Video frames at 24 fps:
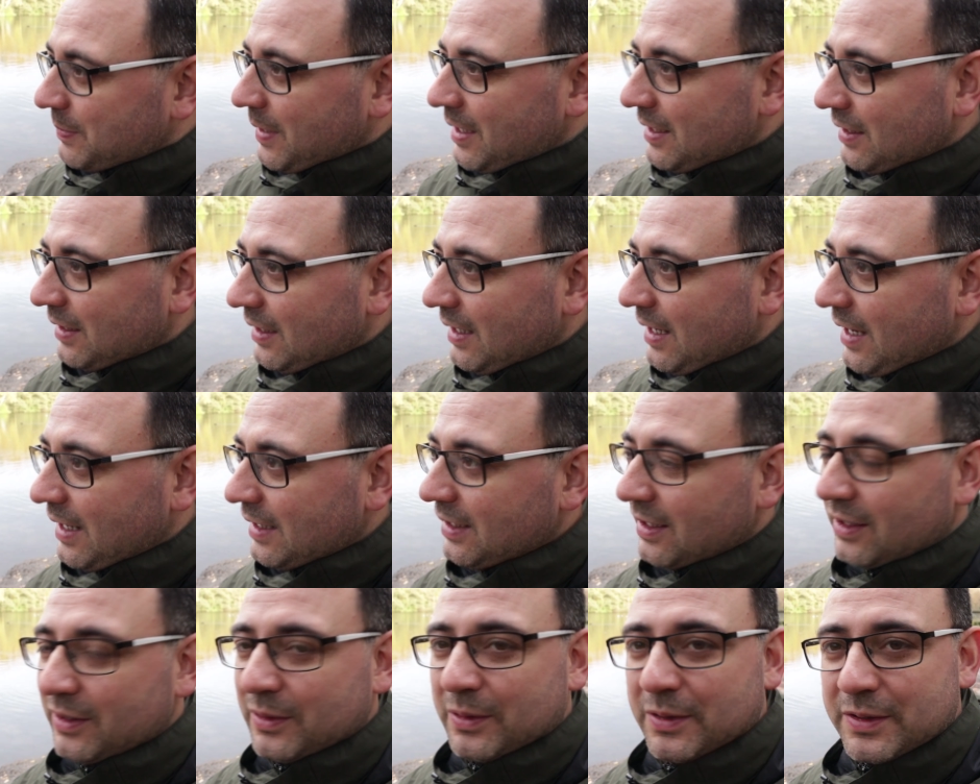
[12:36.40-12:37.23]
better
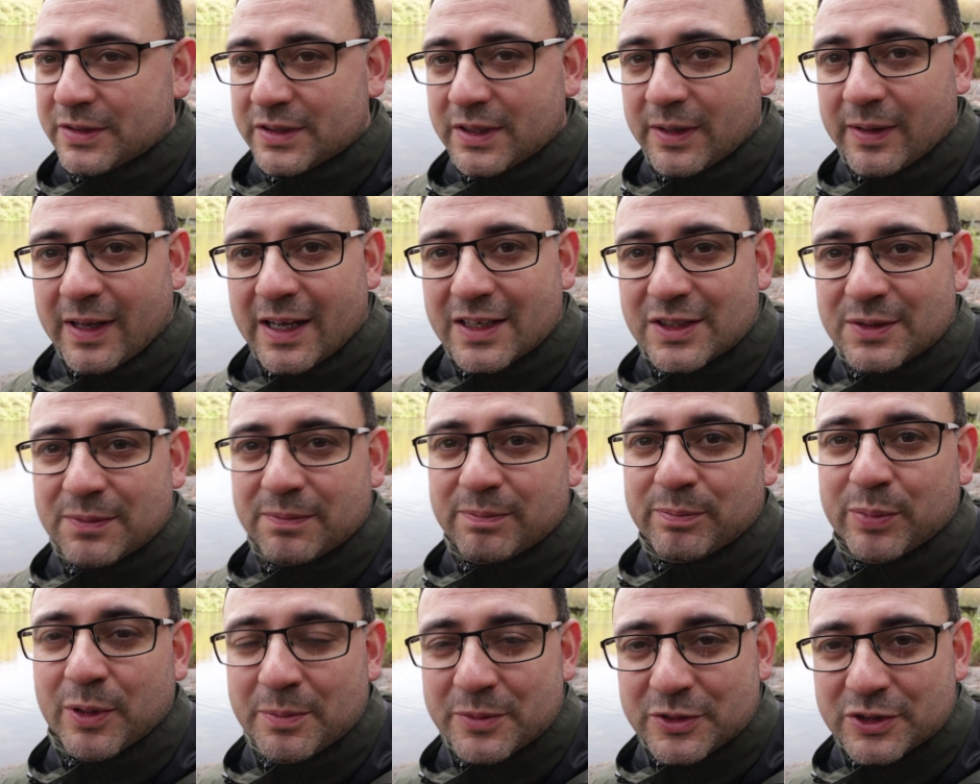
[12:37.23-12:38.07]
light, and also that's
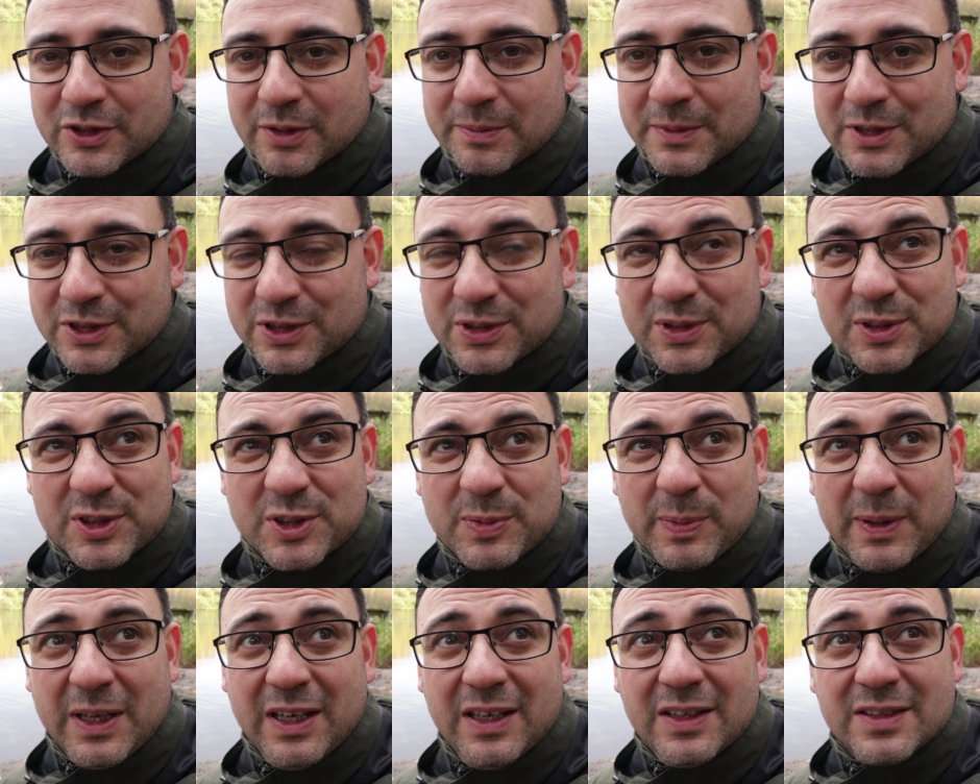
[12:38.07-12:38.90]
bumped up the shutter
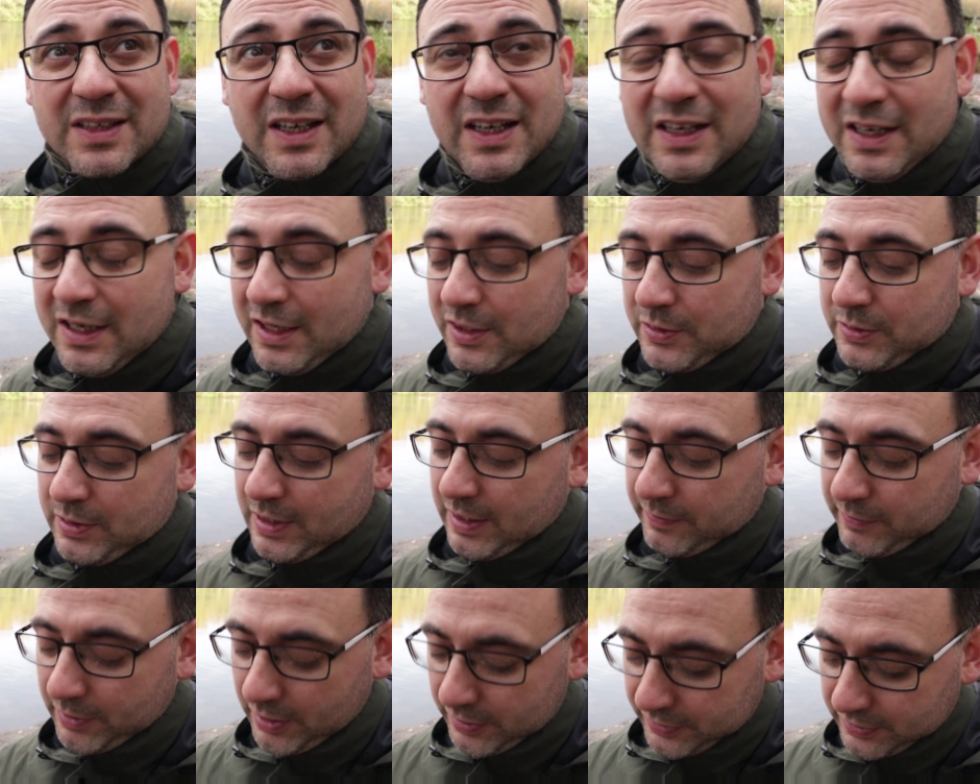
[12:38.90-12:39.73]
speeds, so
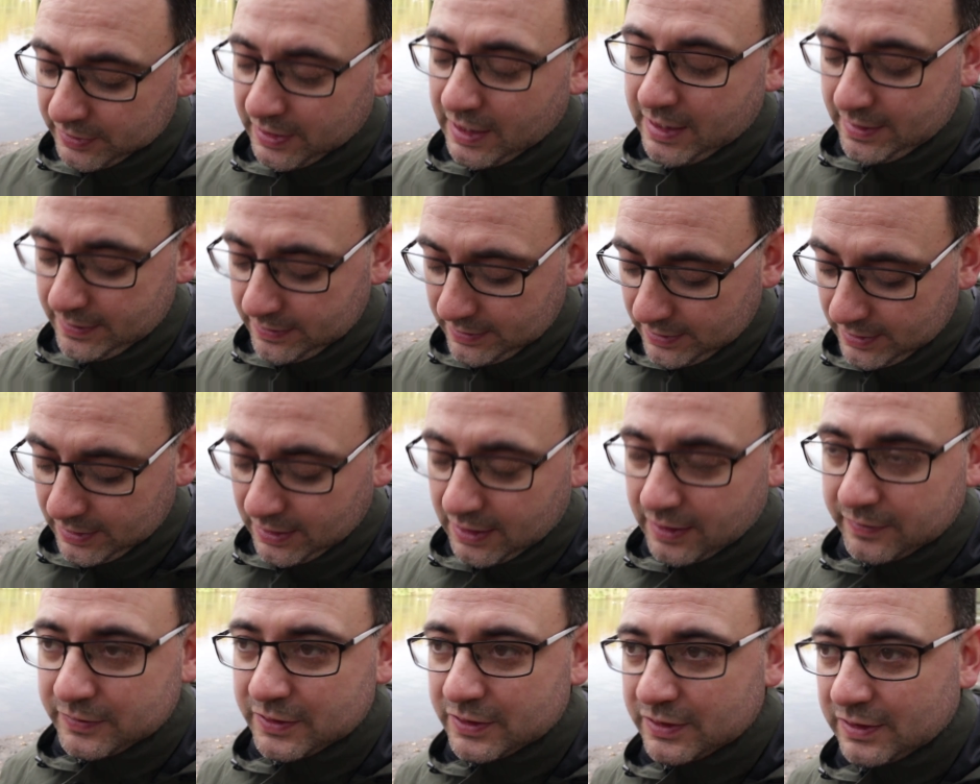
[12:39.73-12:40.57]
I've not done
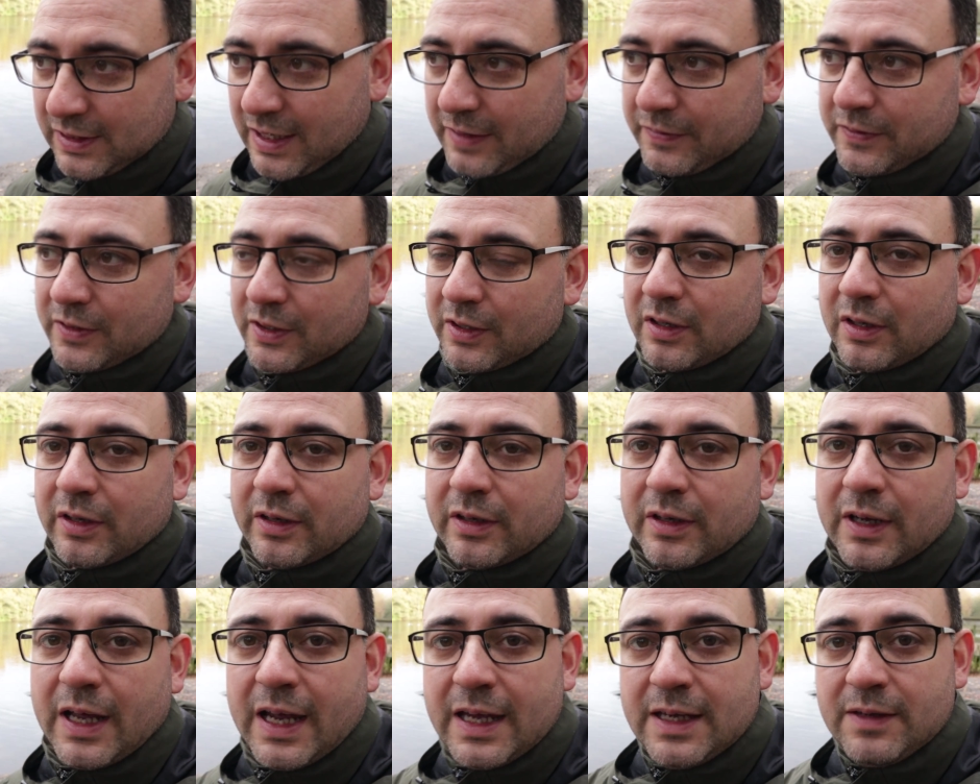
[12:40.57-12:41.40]
anything, I've just left it
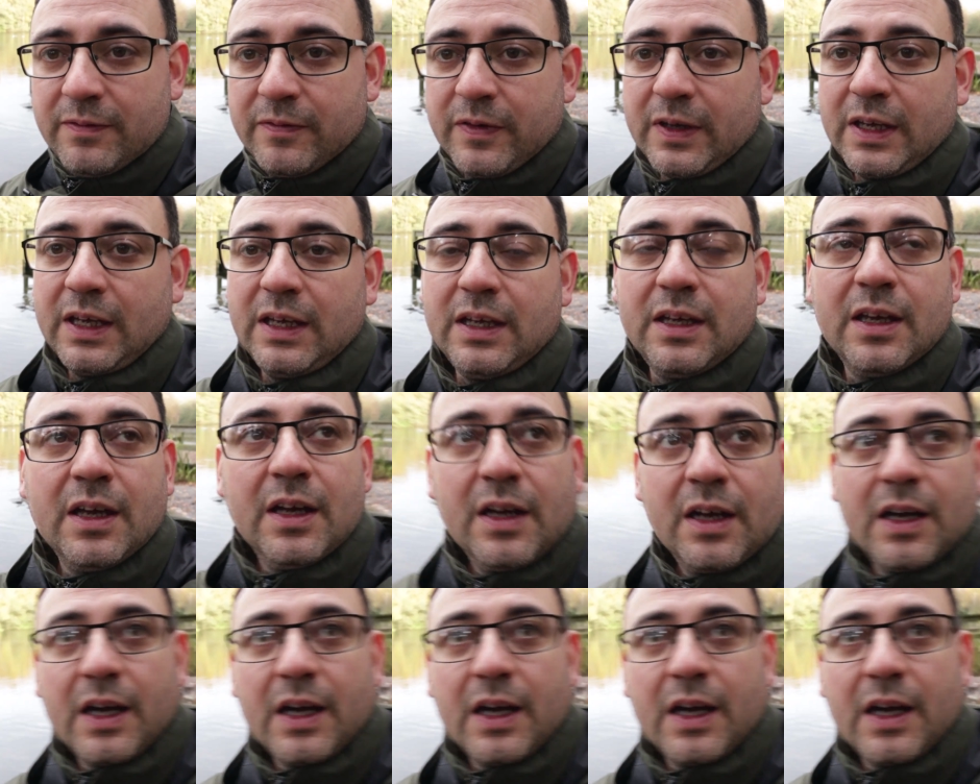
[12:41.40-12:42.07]
on AV,